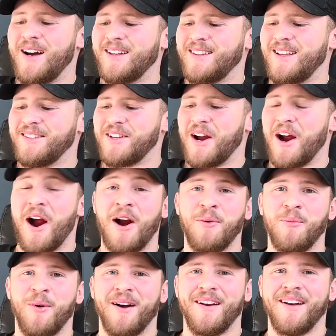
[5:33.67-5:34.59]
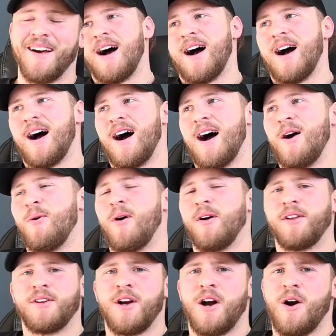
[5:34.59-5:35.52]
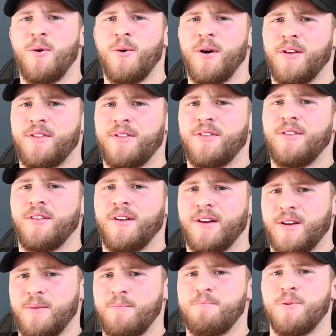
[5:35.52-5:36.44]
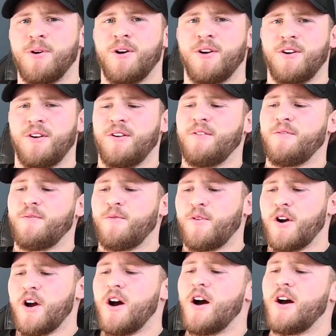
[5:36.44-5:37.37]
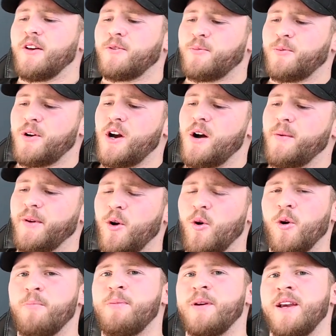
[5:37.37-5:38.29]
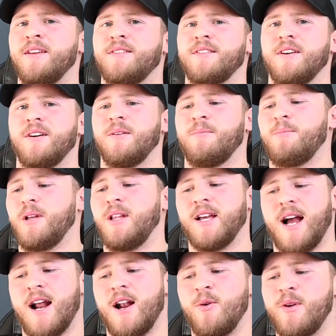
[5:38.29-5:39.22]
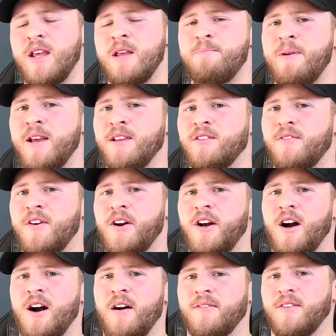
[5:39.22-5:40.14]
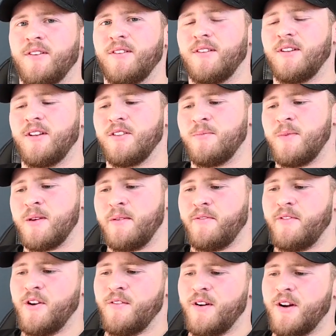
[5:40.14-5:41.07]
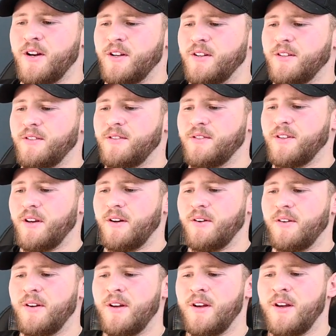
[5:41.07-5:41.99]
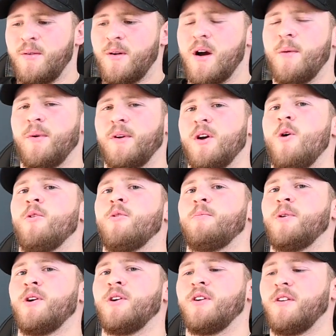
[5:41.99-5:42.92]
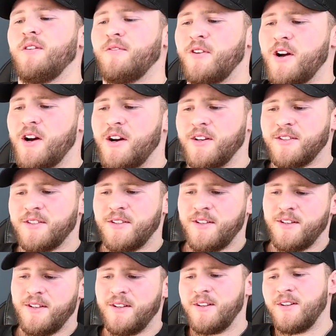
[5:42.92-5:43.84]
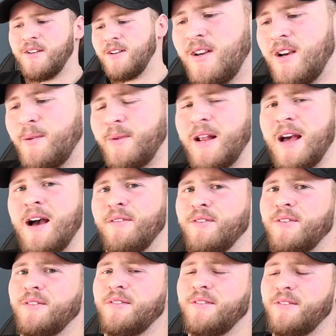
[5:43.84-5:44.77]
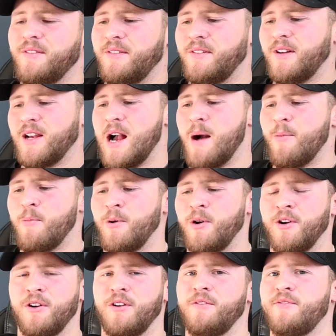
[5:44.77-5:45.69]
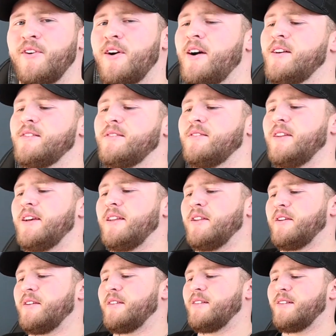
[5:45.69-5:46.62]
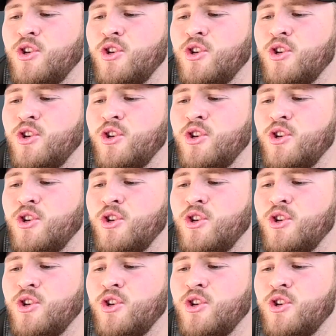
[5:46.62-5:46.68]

That's a hard one. I want to go with like a burger and fries probably, or pizza. But like I don't eat pizza very often. It doesn't make me feel very good, so I'm gonna go with a burger and fries. I've been having a couple burger and fries lately.